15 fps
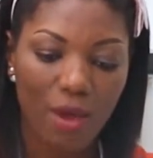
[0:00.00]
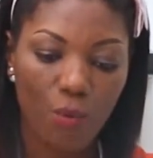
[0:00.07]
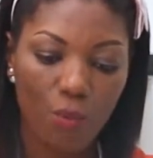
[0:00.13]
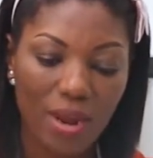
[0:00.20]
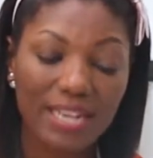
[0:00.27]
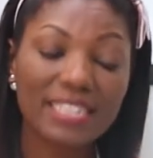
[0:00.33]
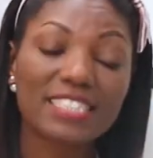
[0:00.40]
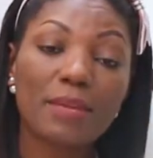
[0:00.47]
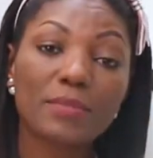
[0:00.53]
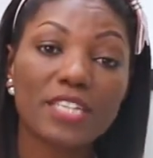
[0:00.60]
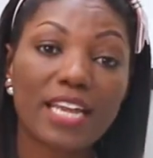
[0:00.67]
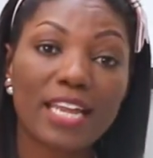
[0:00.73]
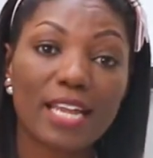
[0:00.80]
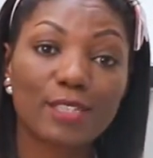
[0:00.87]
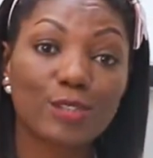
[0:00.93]
when the
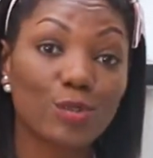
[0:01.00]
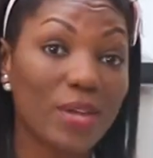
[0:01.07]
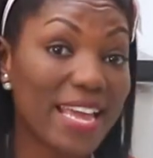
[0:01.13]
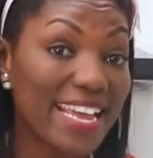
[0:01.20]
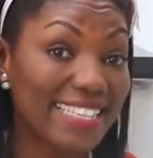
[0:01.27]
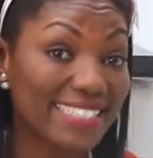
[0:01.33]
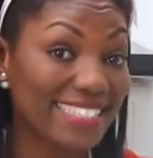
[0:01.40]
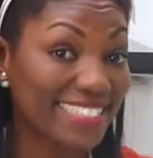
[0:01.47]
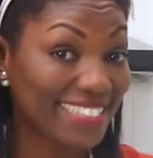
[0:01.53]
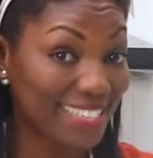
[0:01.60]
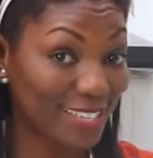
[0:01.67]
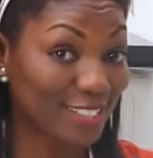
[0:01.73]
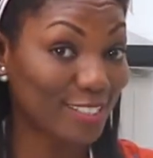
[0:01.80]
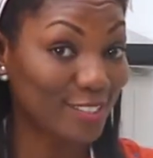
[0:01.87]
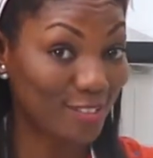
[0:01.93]
temperature gets to
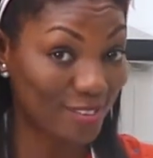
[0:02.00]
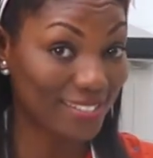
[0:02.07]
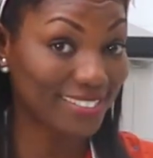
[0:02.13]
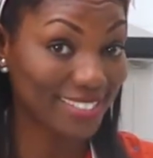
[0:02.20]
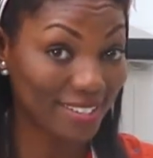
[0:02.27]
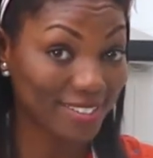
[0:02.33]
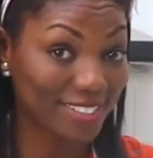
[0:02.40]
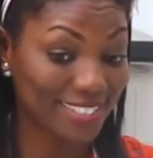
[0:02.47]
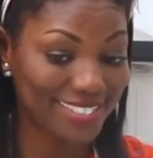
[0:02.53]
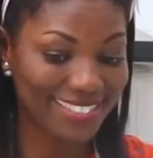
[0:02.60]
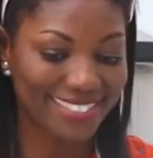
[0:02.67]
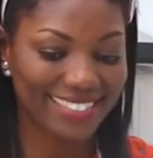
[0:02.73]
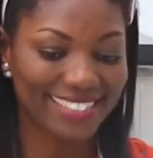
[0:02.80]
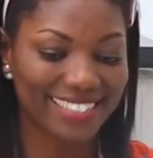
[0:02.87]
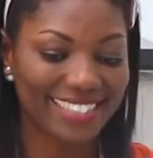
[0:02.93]
86 degrees
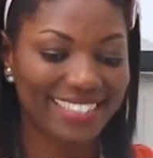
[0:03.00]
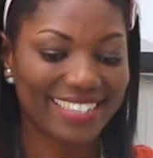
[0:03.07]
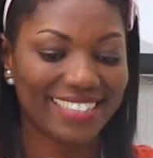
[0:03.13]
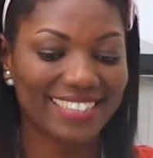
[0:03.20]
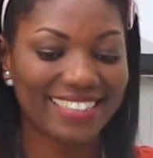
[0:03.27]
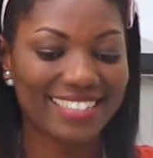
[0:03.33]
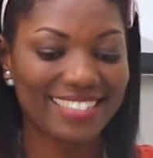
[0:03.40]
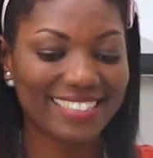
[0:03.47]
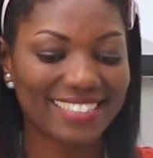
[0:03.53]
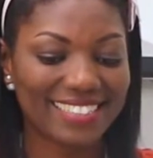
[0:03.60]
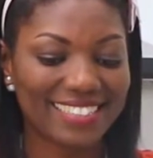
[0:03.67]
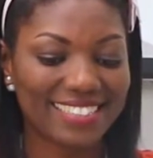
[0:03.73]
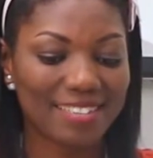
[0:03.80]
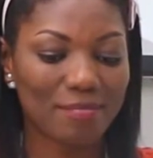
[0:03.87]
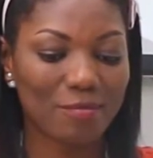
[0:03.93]
Celsius,
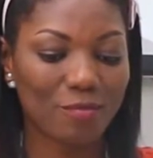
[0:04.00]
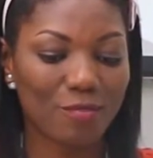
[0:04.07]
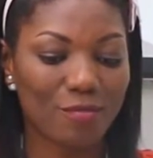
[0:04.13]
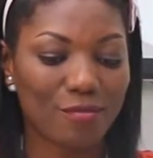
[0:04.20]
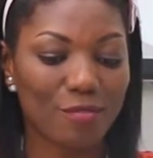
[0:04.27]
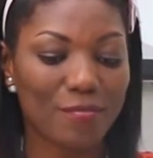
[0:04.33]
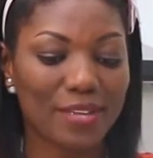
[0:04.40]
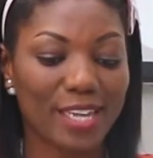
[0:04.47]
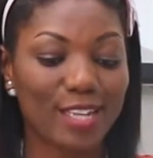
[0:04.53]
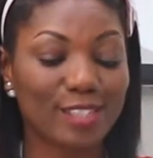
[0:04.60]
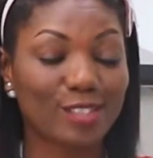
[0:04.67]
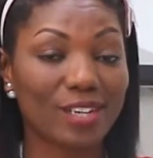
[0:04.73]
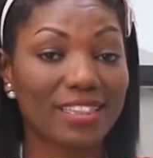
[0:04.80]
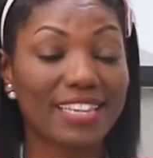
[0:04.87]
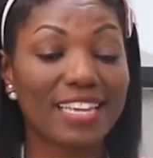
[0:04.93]
this will begin
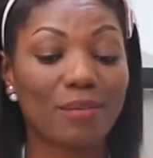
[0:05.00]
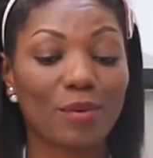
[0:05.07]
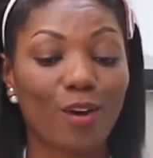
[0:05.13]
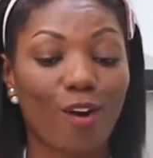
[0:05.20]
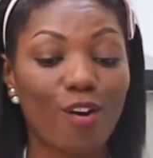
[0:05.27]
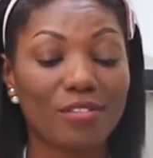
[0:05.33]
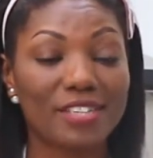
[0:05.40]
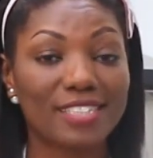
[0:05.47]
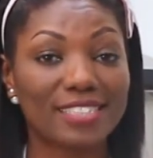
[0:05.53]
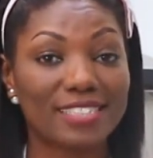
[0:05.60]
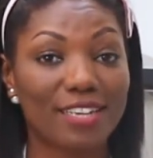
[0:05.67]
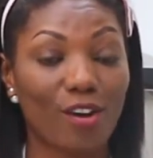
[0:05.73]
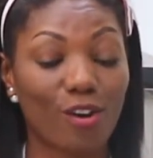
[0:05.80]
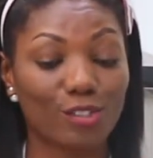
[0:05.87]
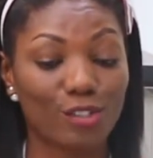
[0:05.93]
to click. We call this
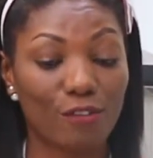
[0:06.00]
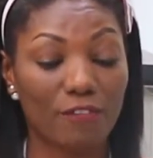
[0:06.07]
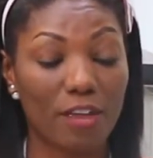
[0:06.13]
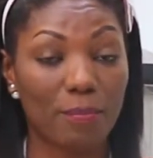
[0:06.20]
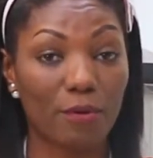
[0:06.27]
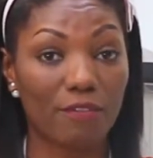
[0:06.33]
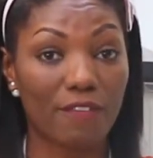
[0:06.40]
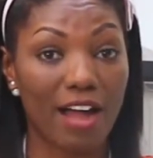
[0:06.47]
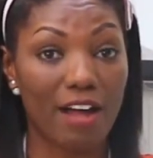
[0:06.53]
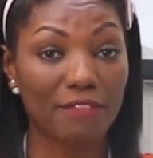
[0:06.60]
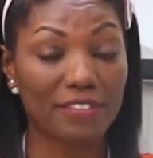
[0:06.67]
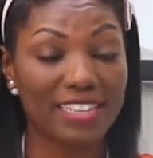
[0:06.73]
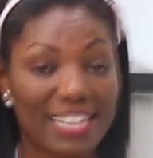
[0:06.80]
the audio vapor valve.